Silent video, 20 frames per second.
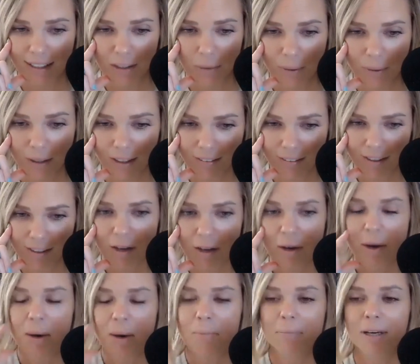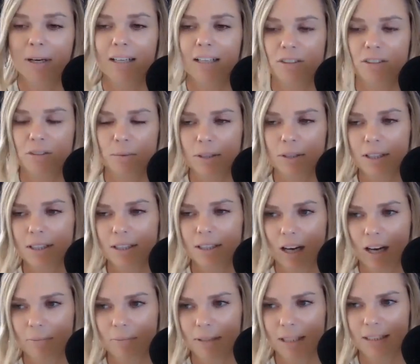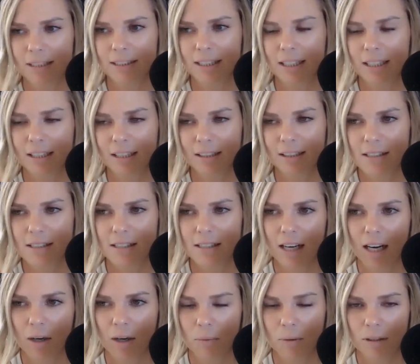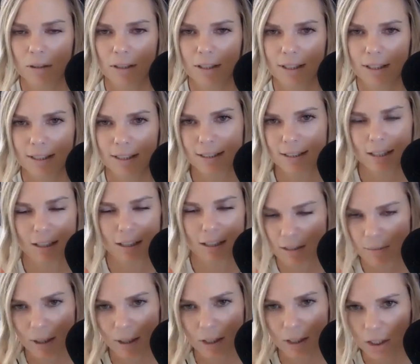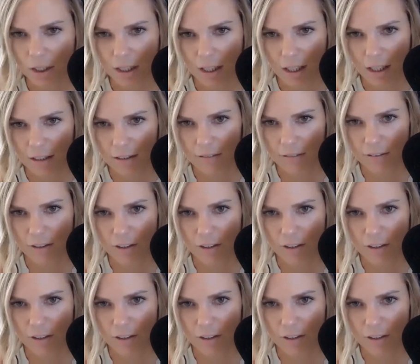anyways, but it's really not because it is an outward expression of